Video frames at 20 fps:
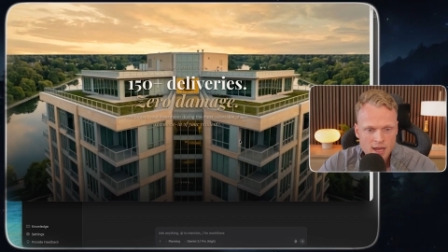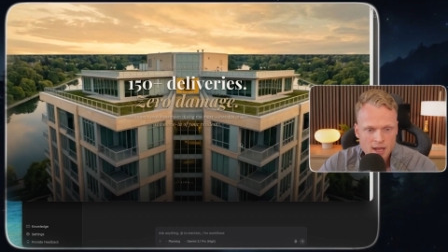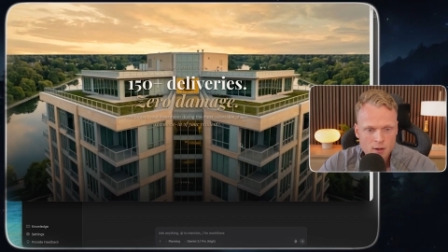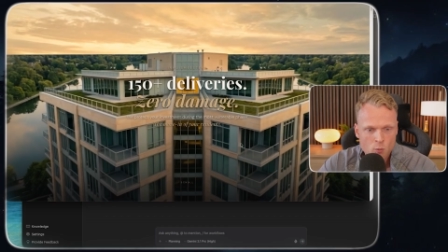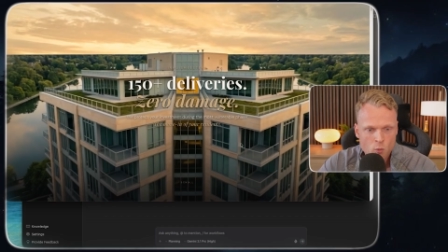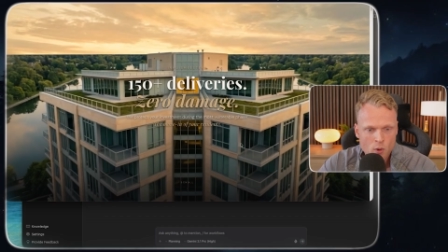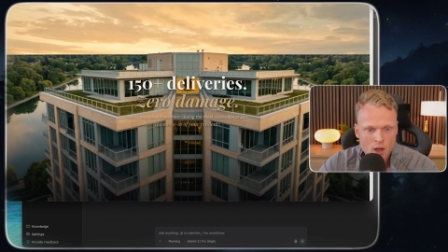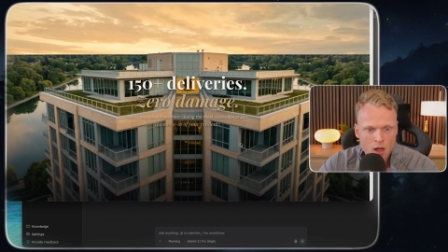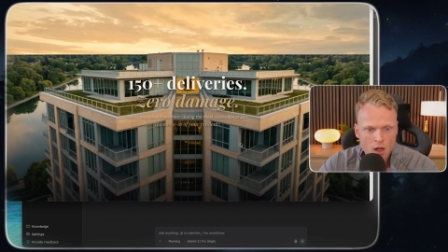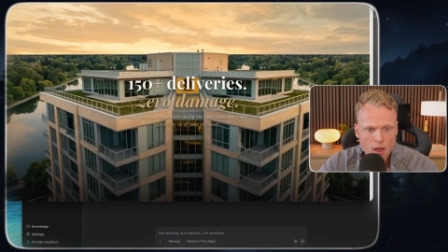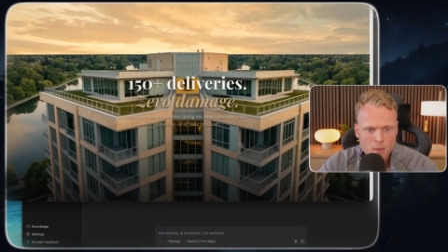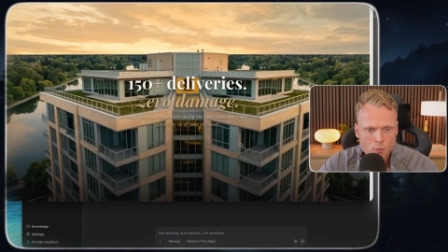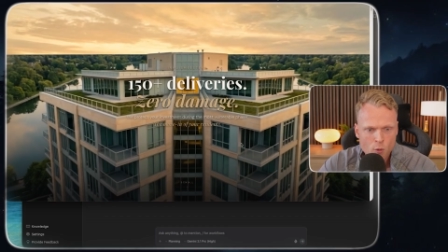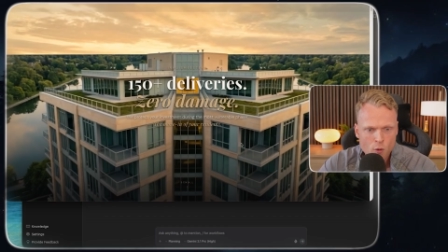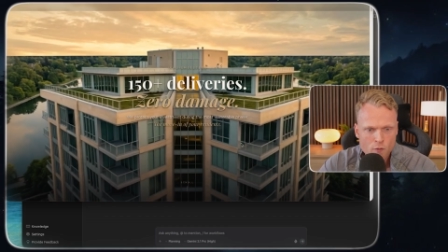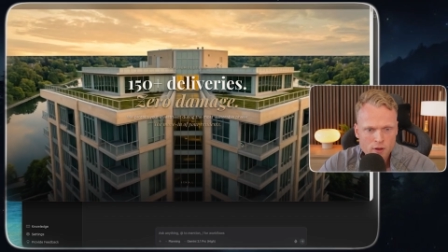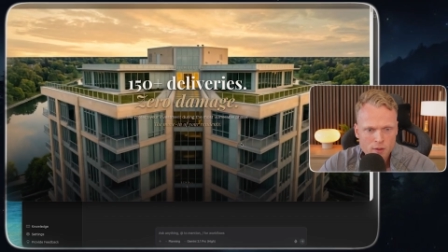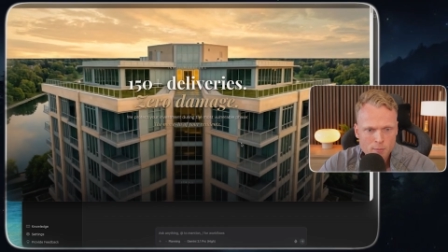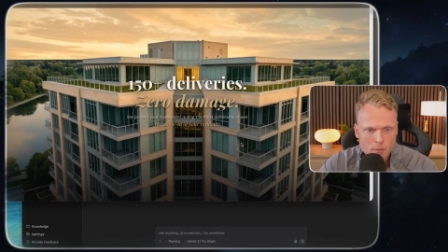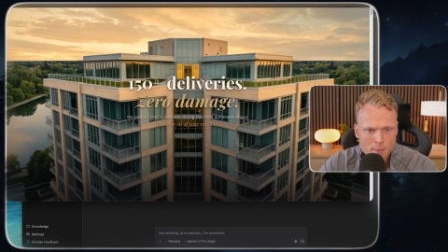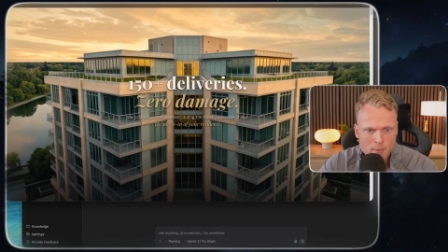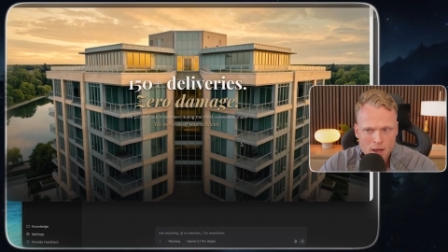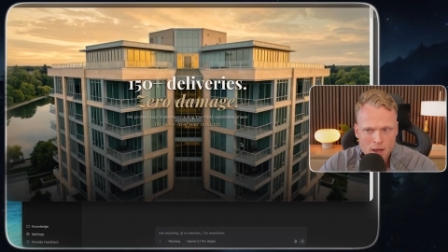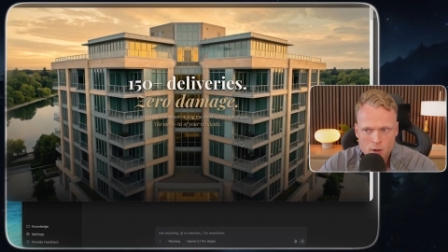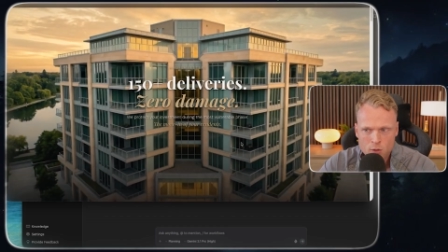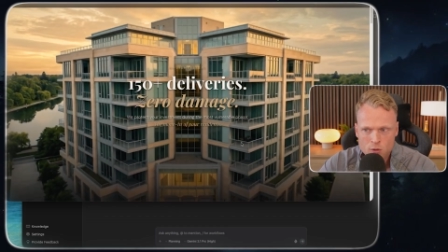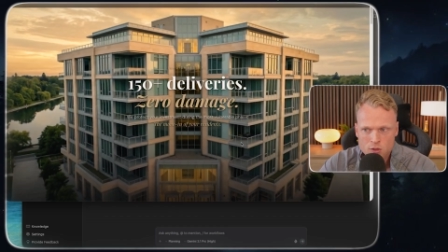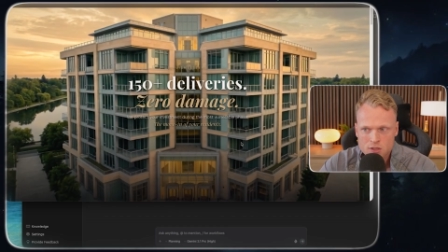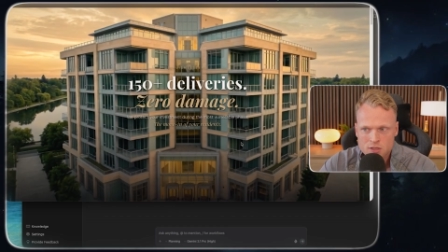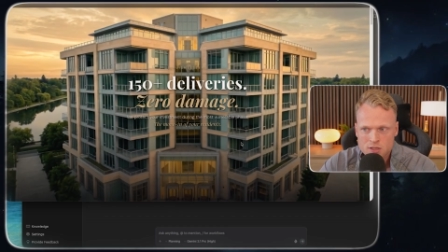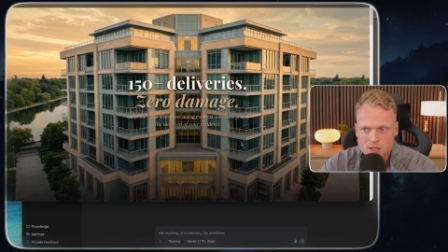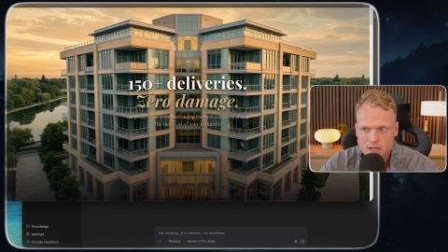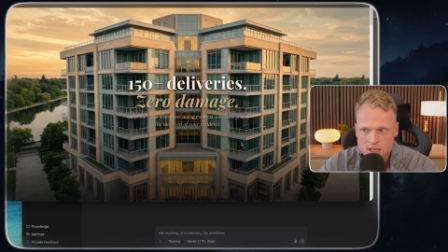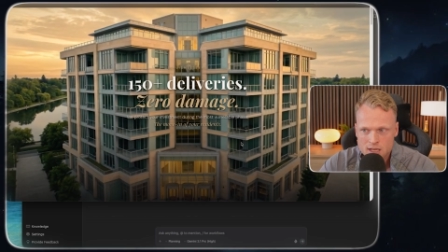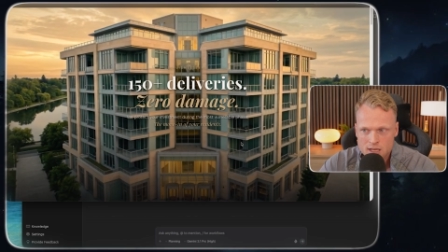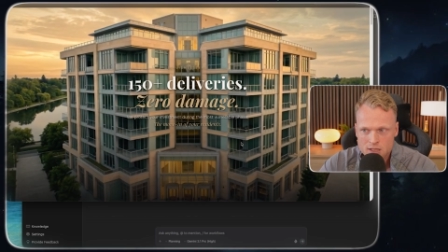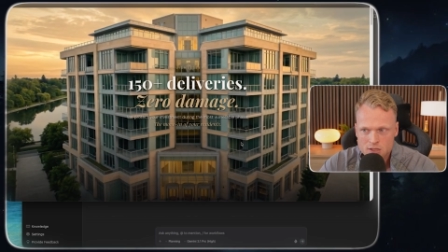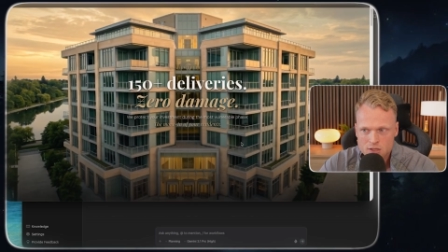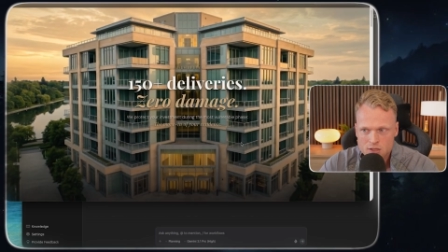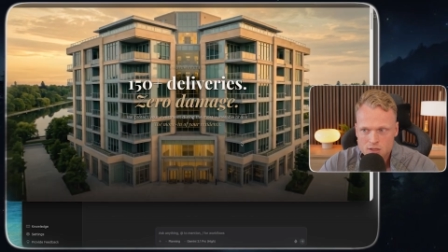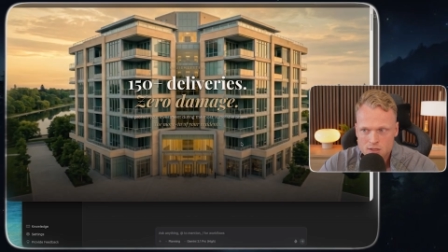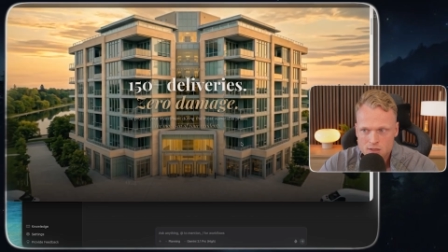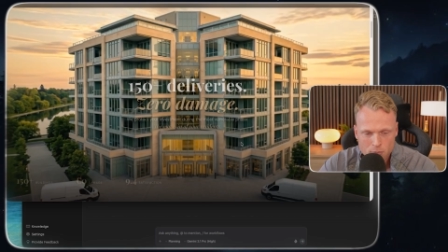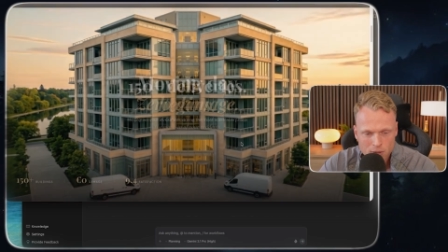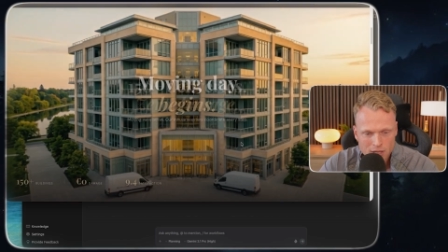And while I'm moving my mouse, it is